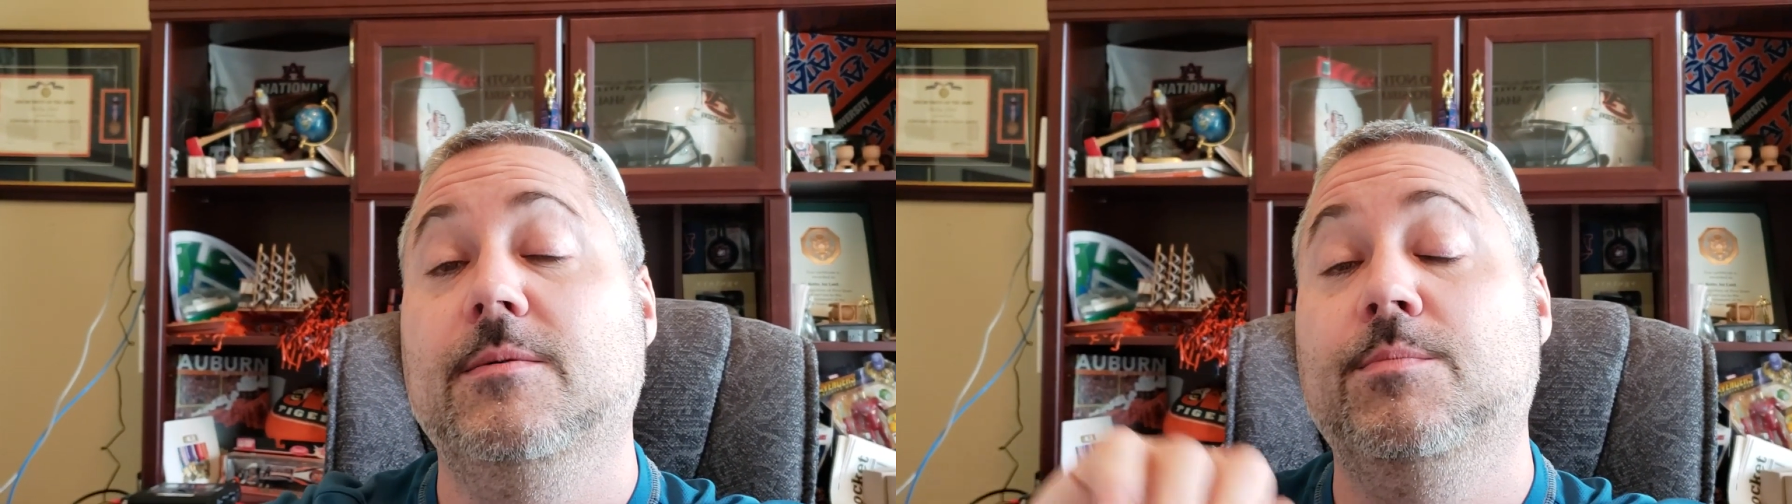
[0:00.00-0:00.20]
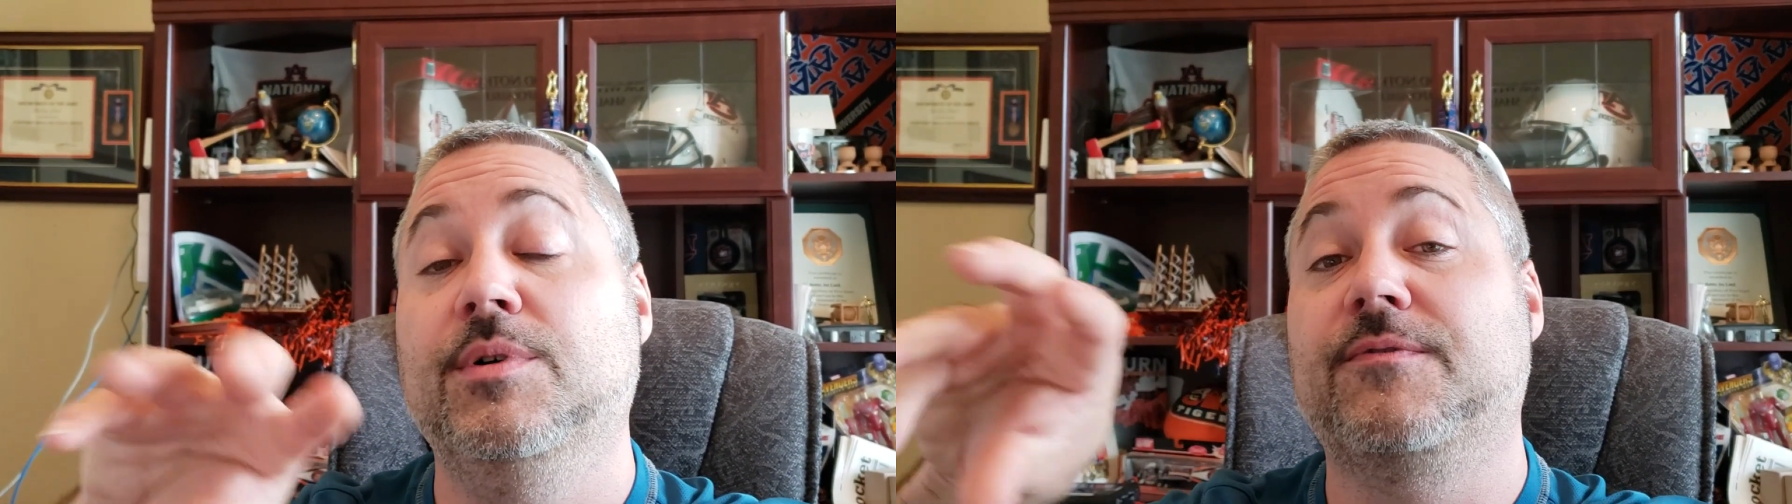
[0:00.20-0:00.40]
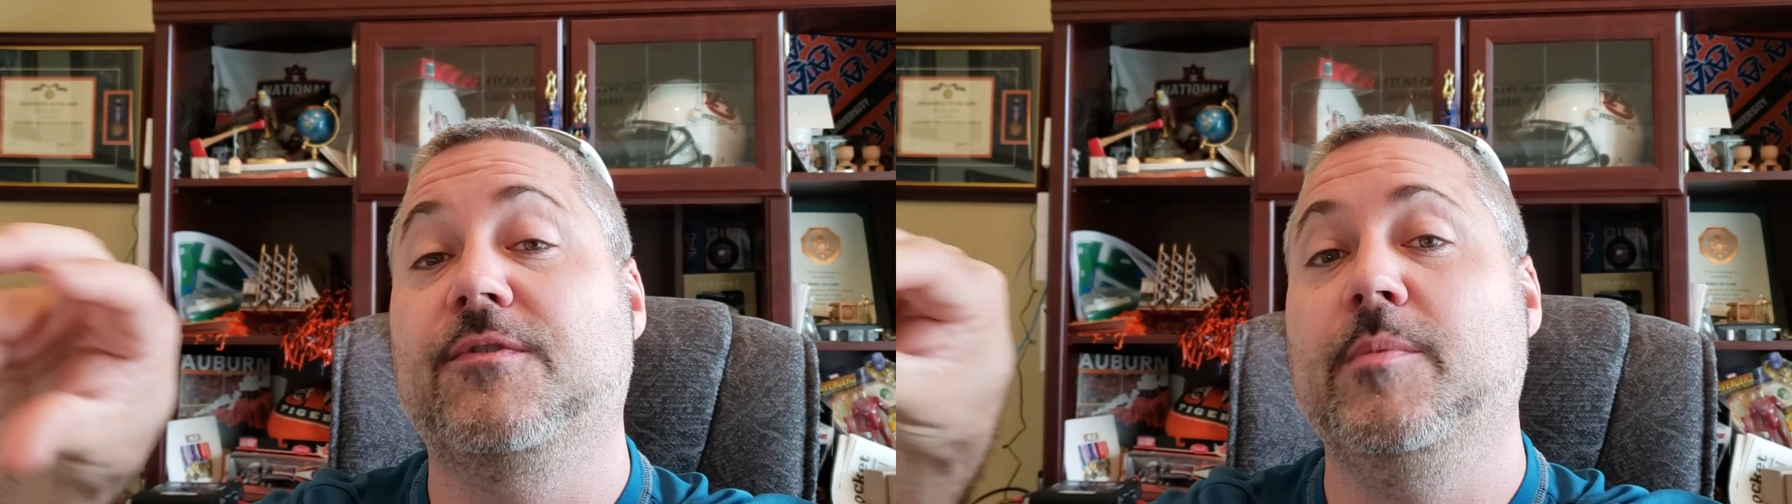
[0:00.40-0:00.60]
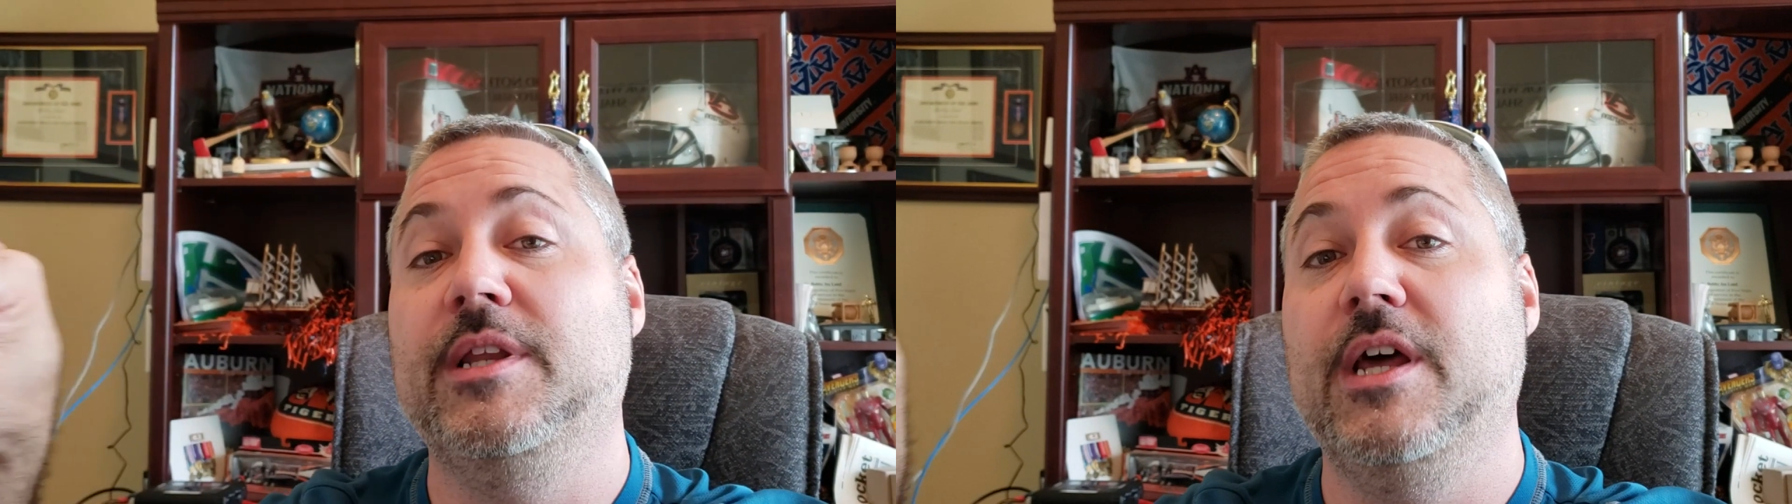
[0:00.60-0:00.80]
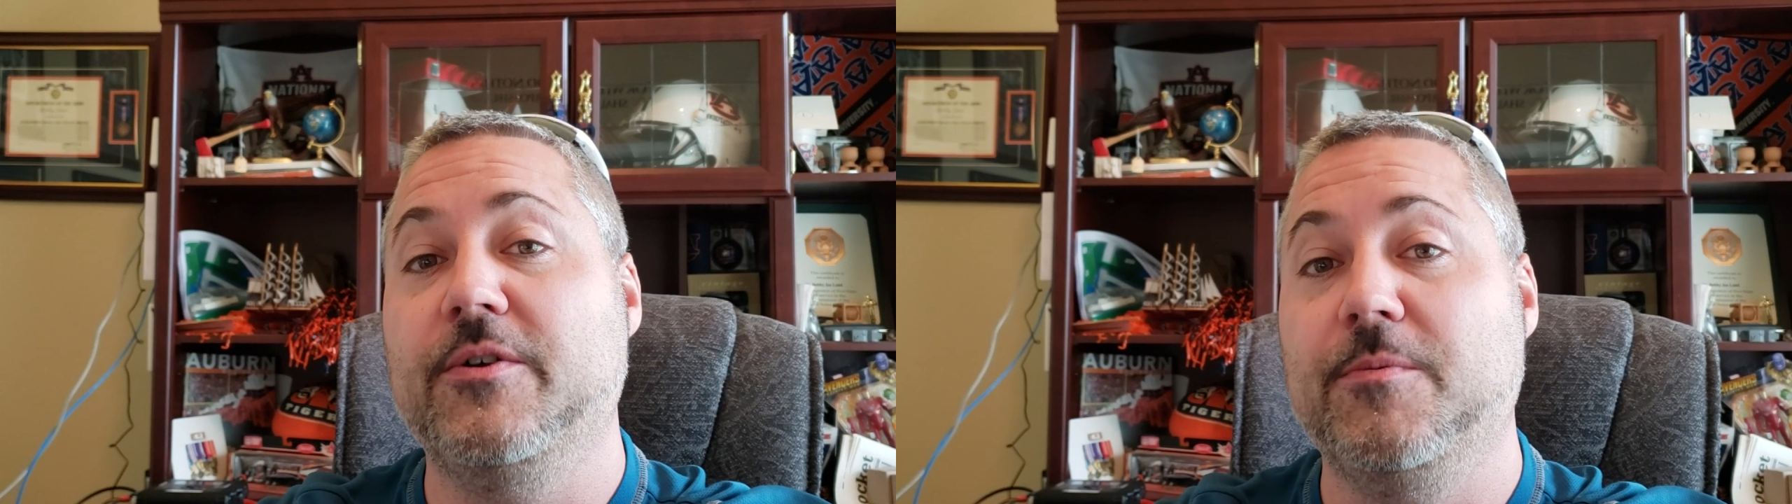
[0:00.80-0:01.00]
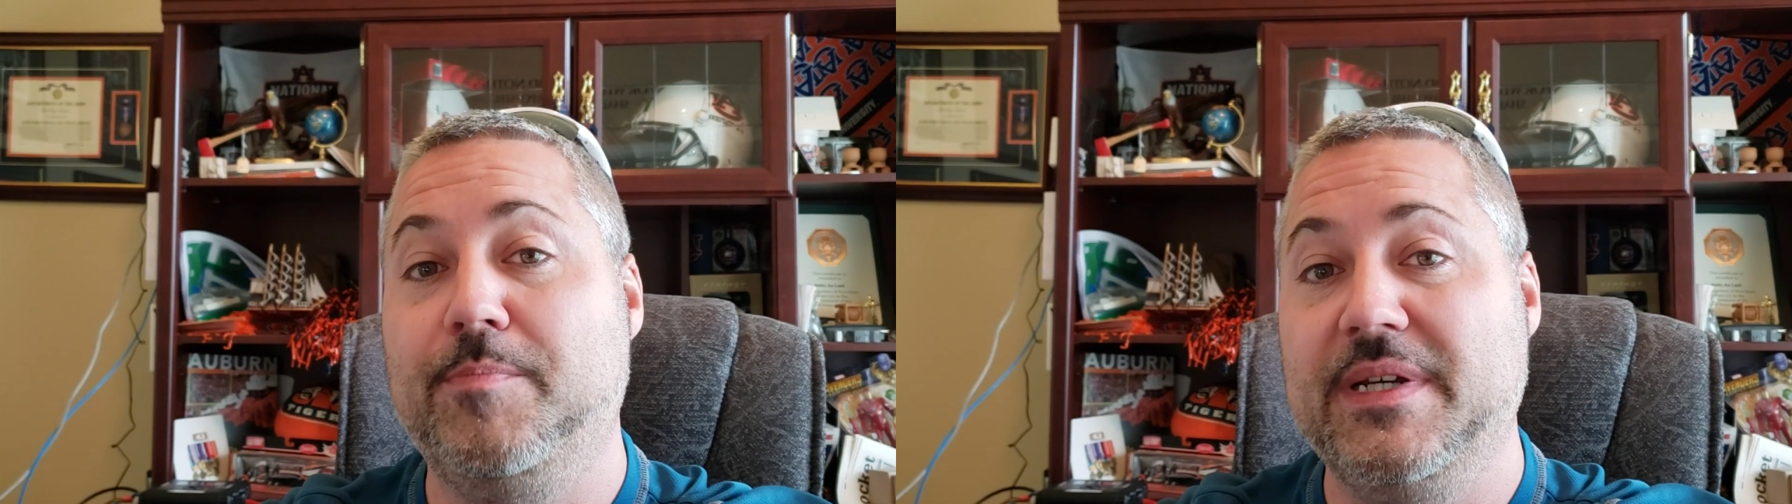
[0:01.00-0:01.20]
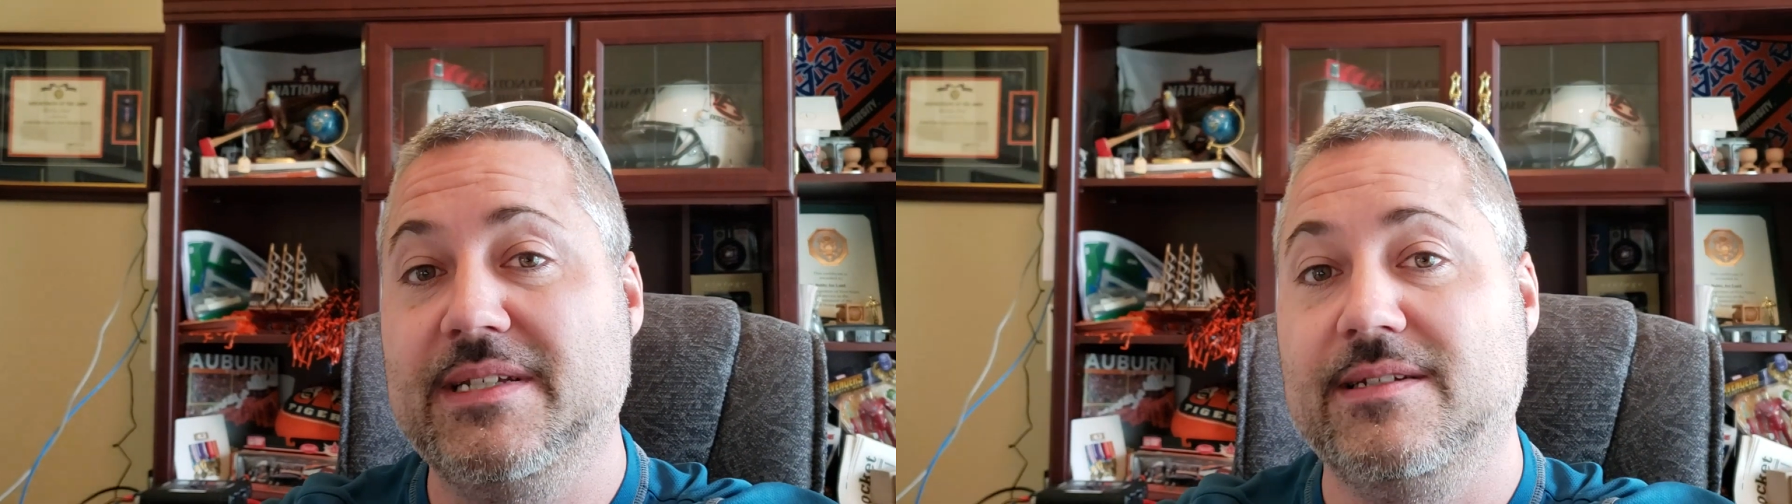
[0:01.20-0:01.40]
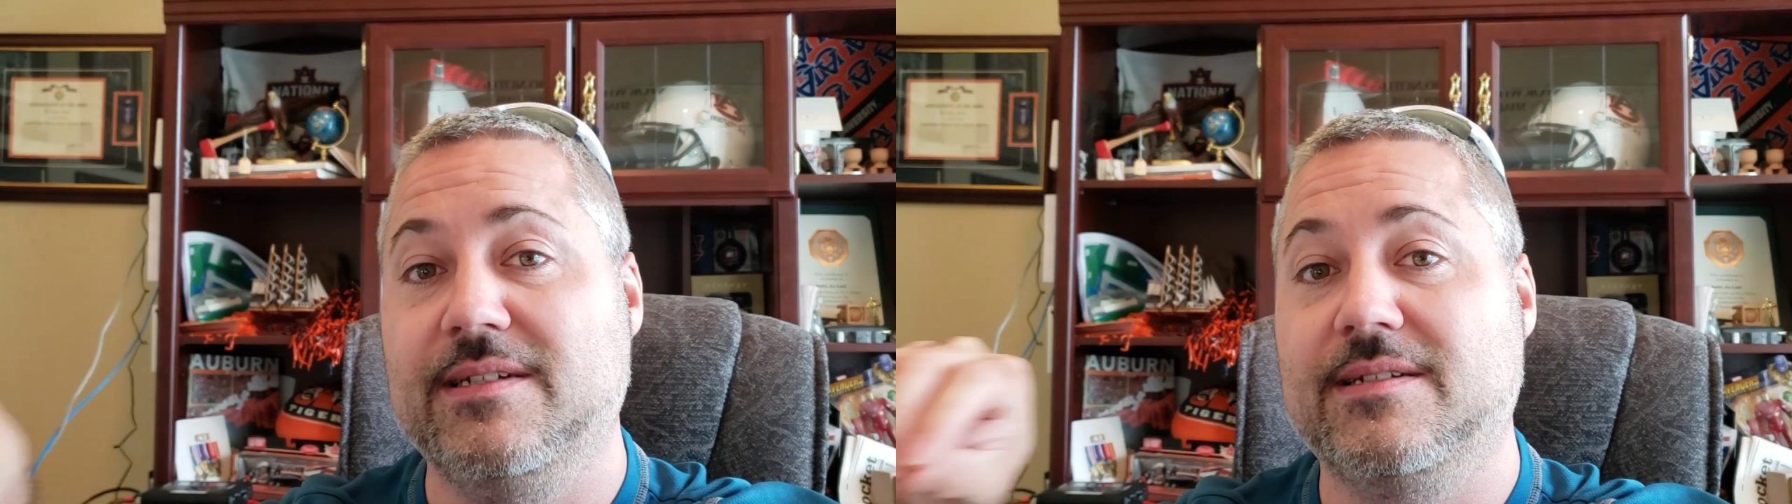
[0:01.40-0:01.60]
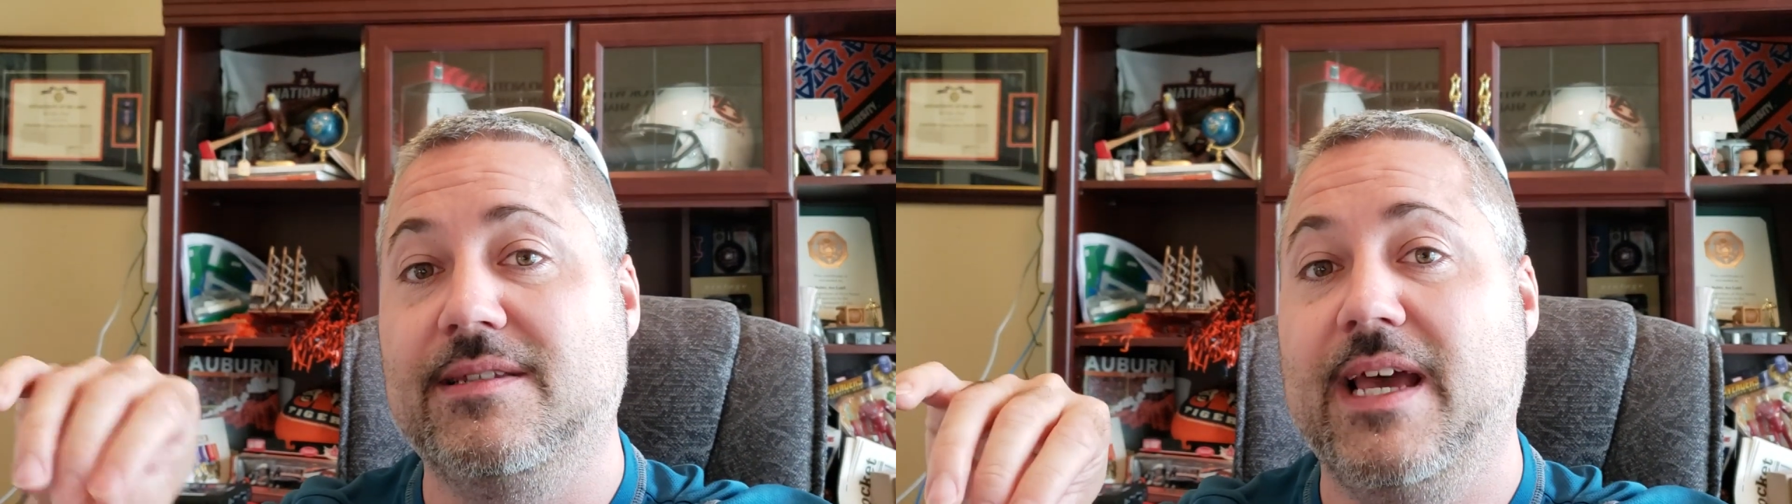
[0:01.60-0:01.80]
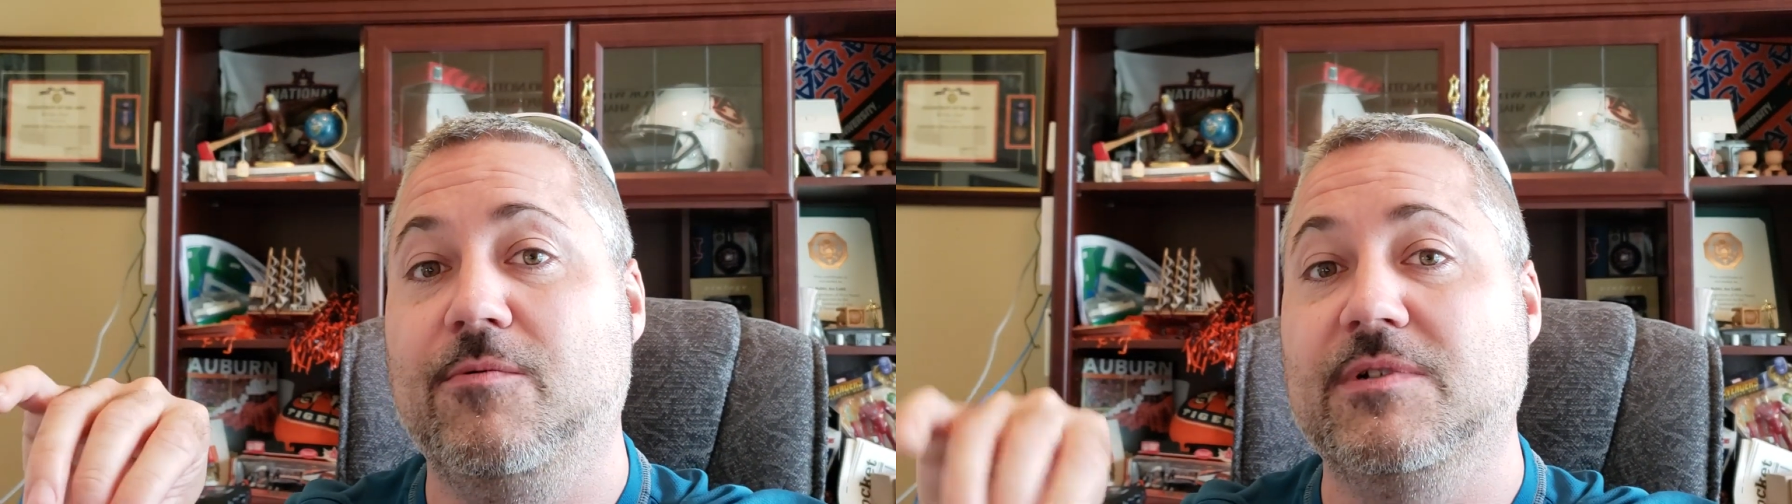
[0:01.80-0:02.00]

but from another business that